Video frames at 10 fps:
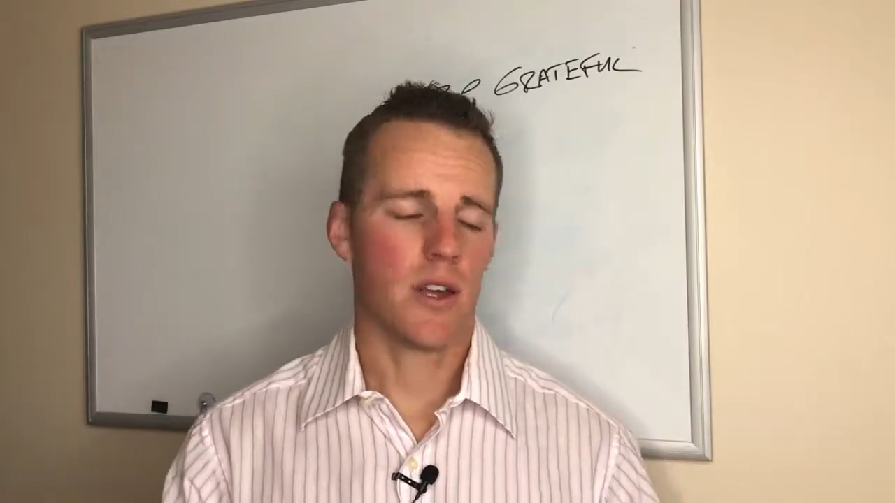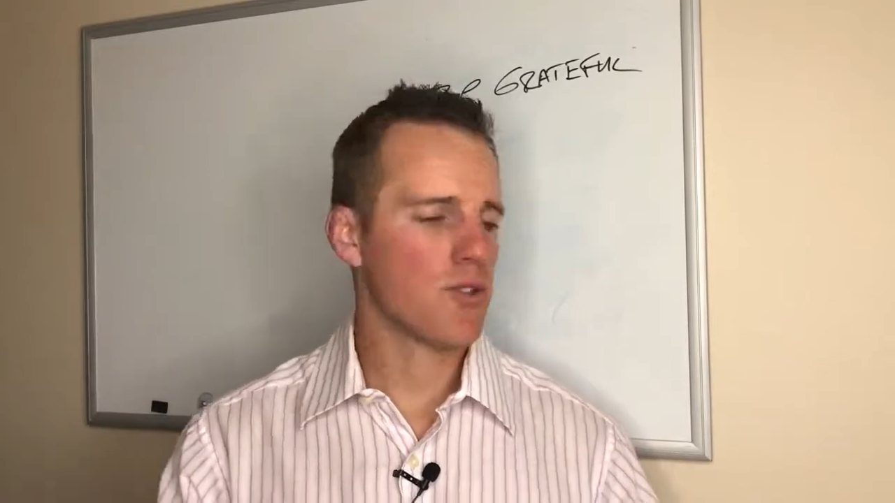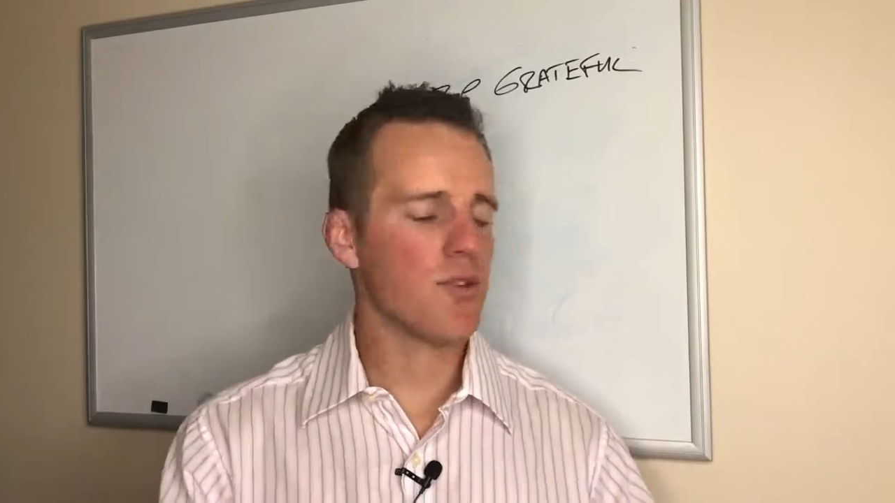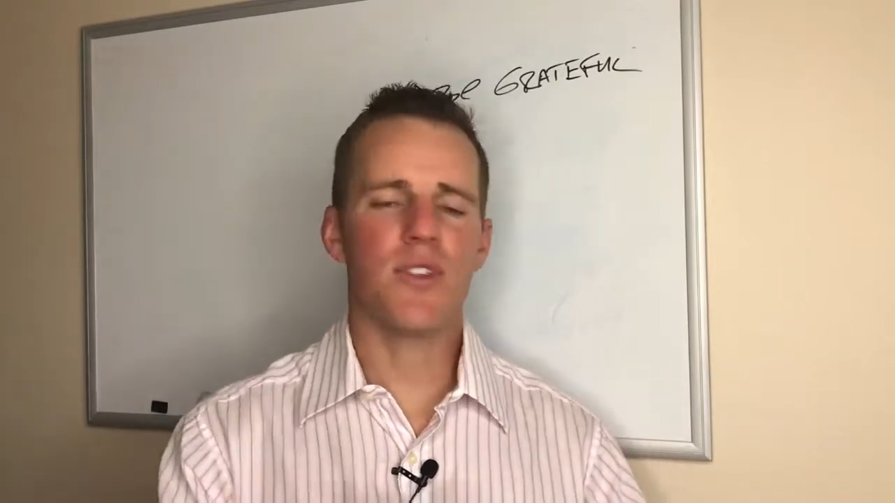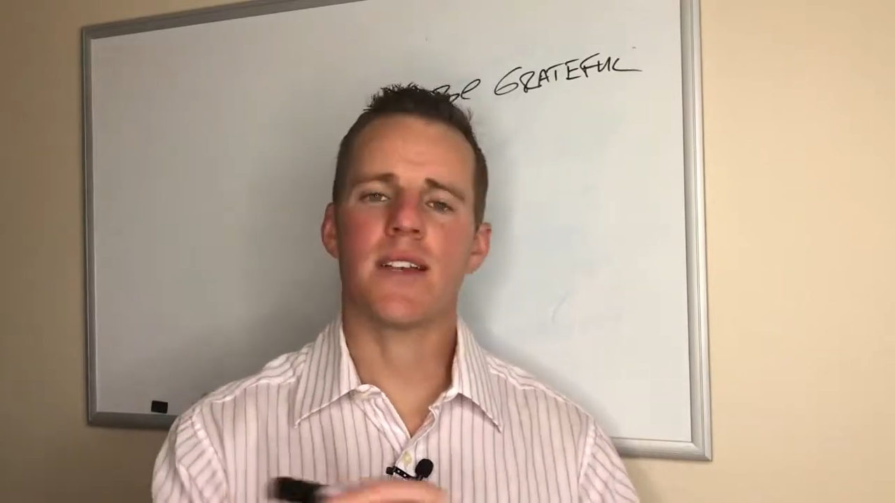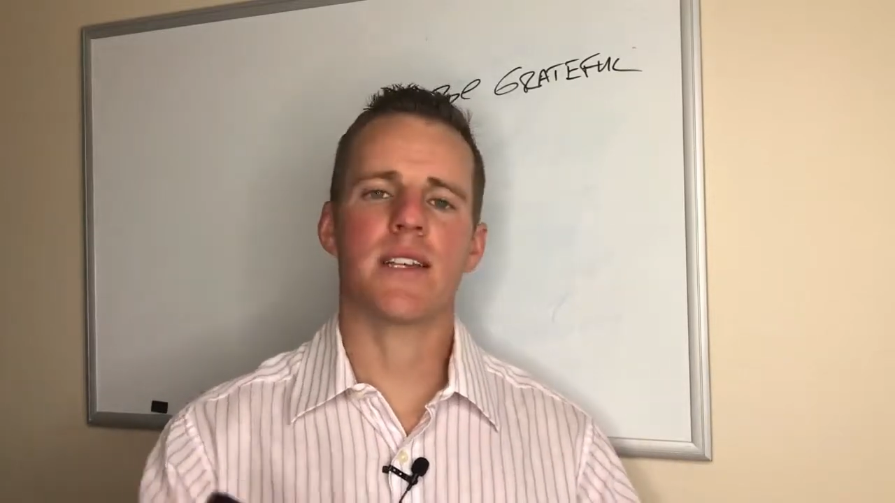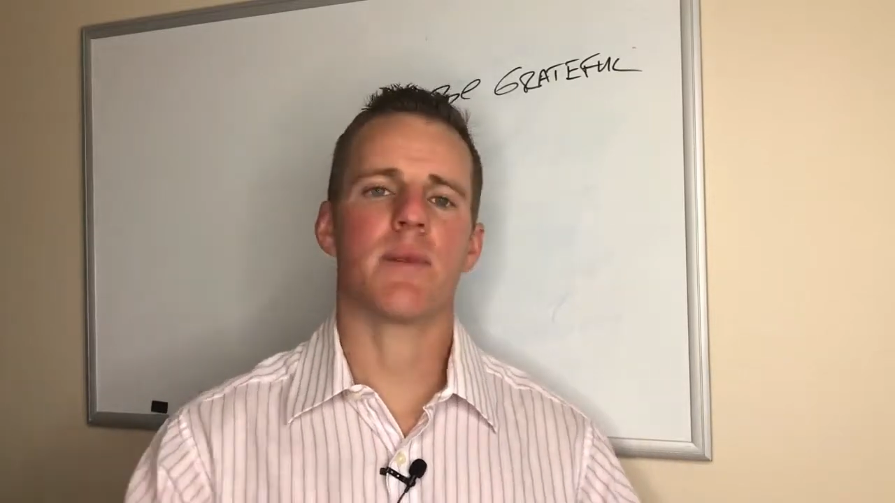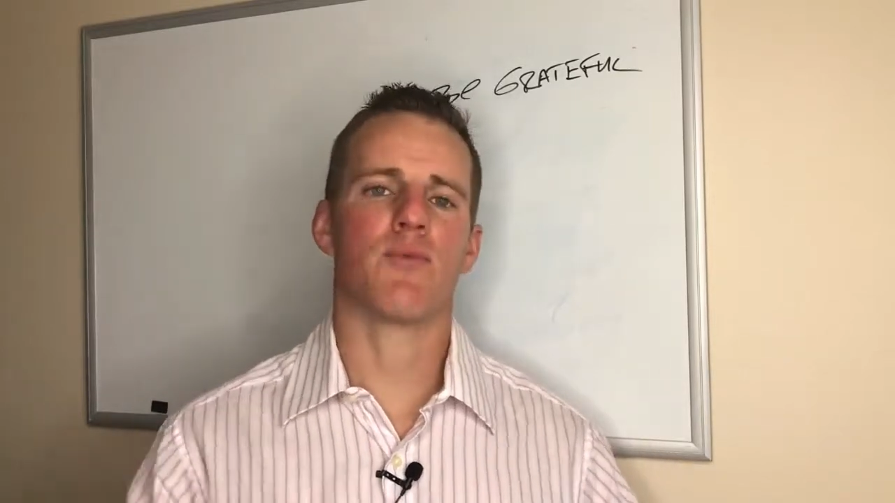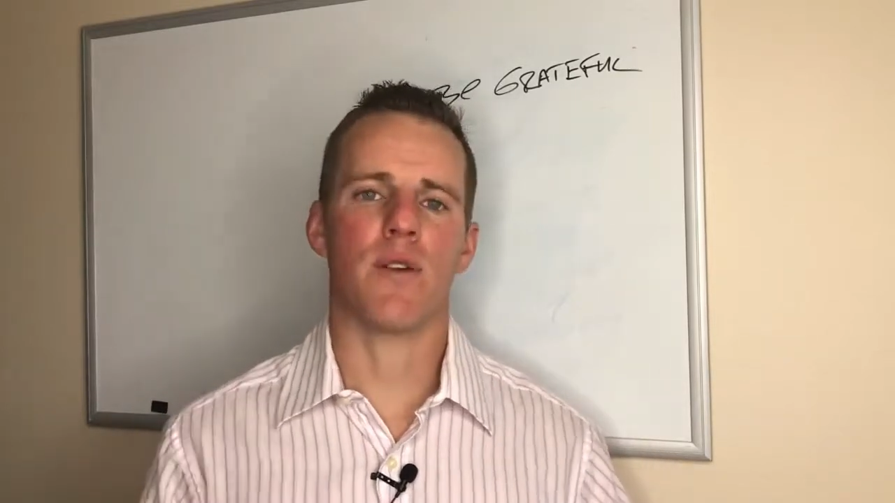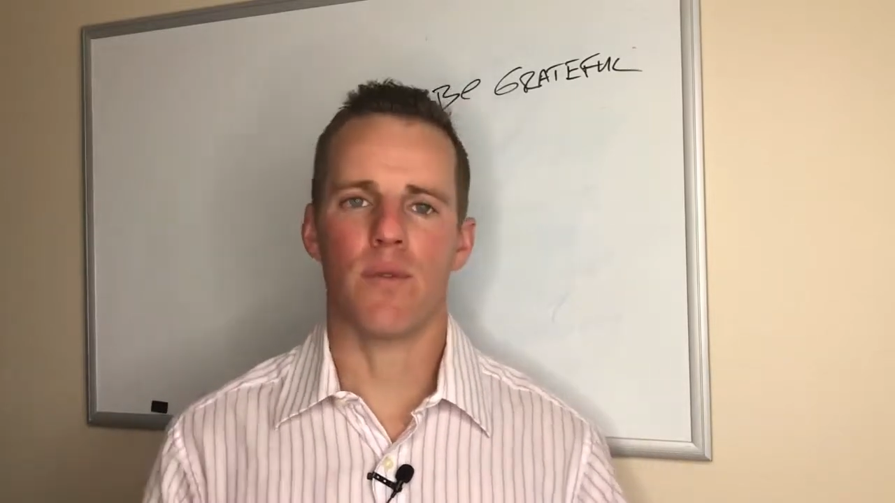3 things that
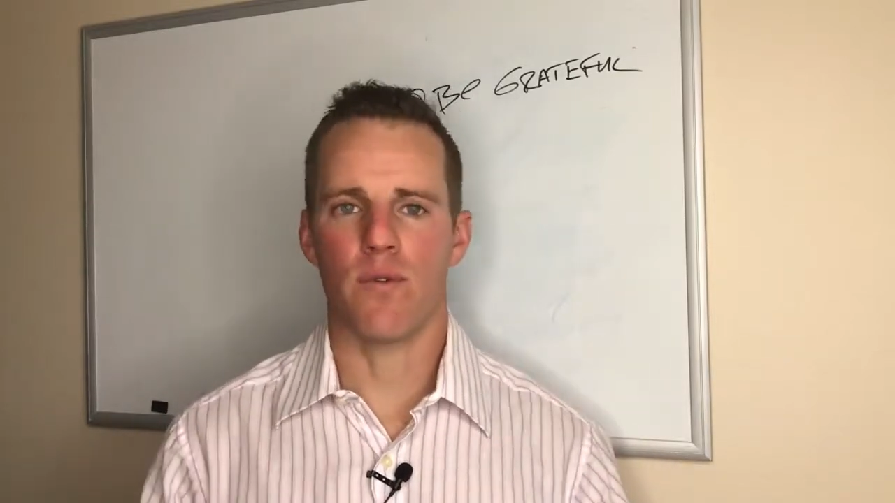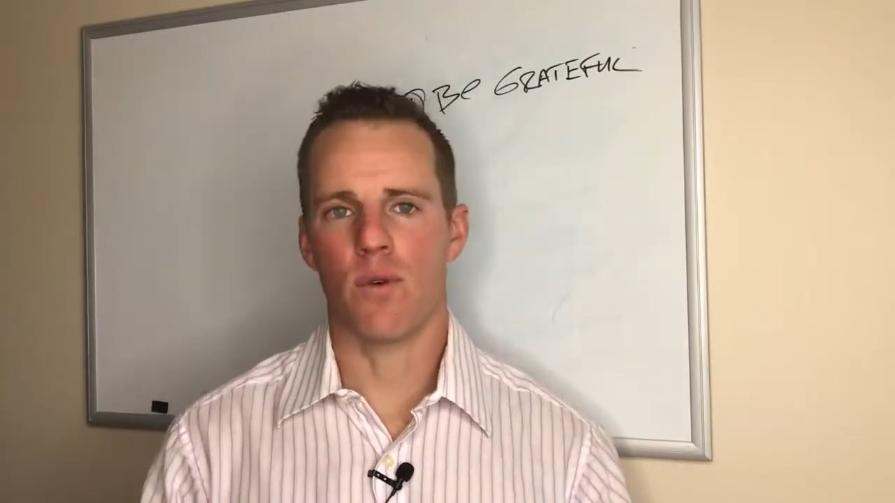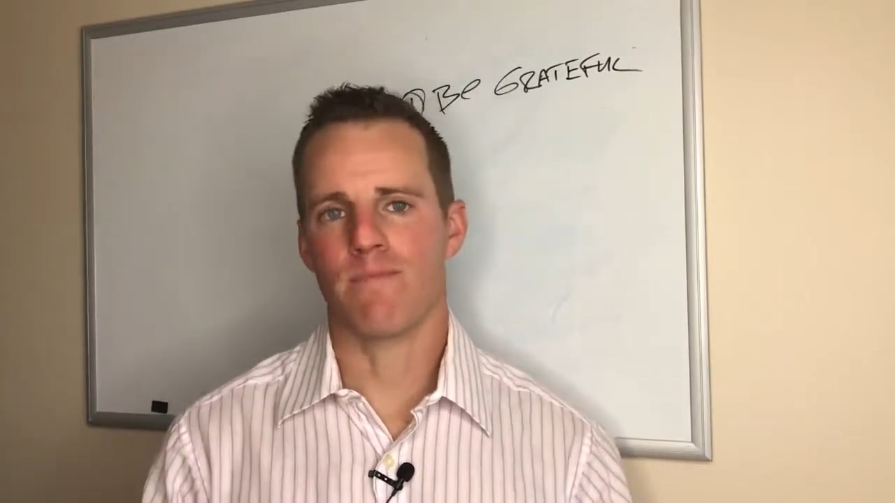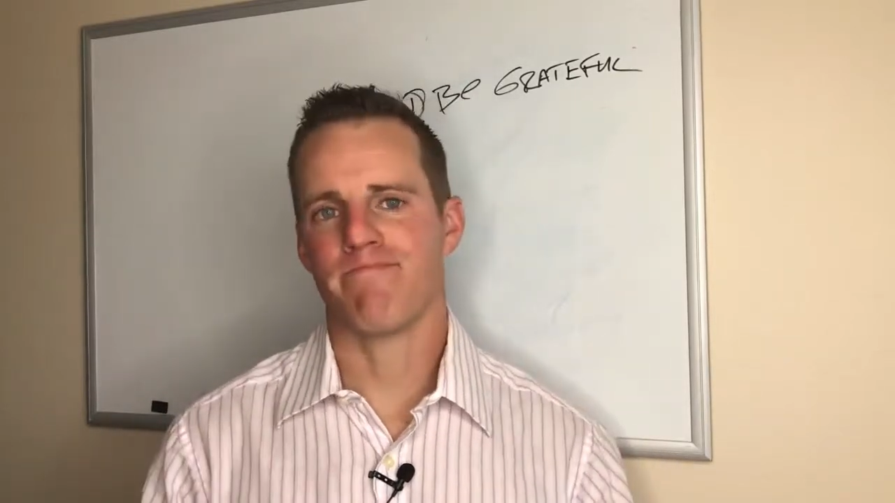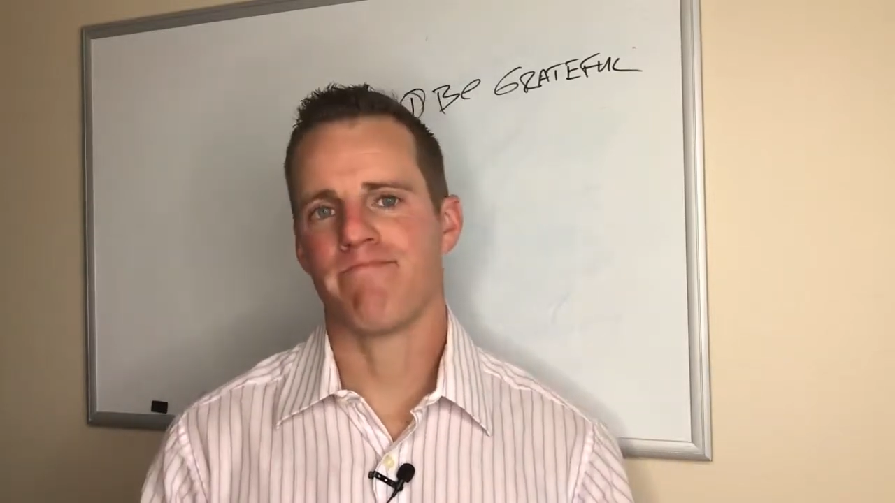I'm grateful for.